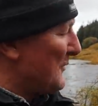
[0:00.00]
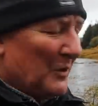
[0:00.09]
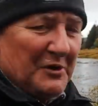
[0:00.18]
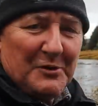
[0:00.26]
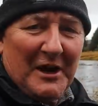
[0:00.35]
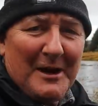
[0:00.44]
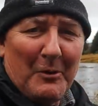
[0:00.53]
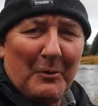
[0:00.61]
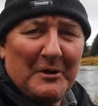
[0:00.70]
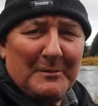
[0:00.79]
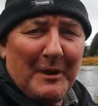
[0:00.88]
when you came
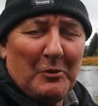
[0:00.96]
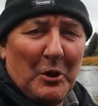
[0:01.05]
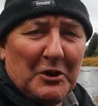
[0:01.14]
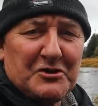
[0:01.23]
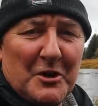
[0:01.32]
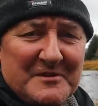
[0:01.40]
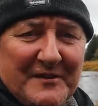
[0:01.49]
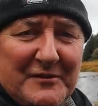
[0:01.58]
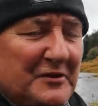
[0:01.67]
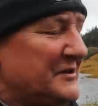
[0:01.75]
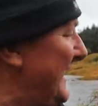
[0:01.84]
on one of my workshops,
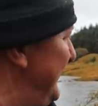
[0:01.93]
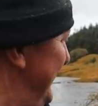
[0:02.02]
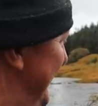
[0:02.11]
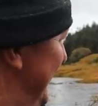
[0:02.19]
if you did,